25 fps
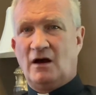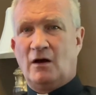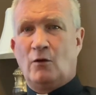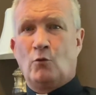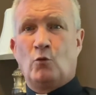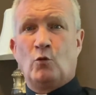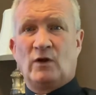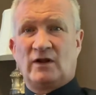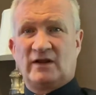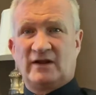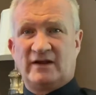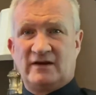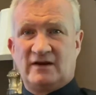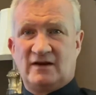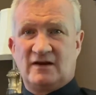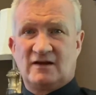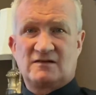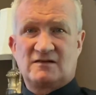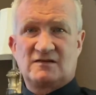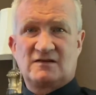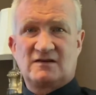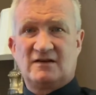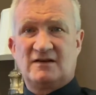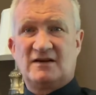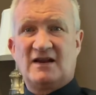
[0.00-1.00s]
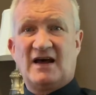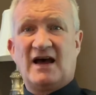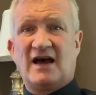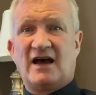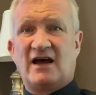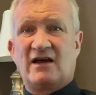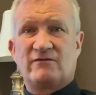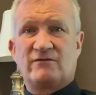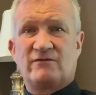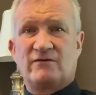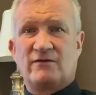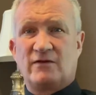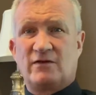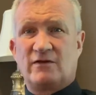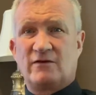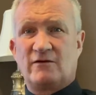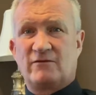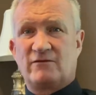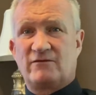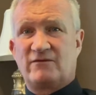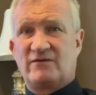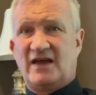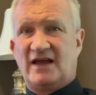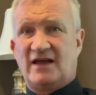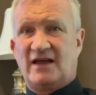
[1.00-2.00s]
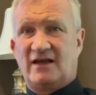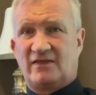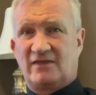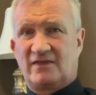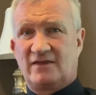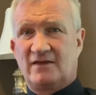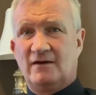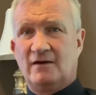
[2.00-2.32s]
willingness to die for their faith.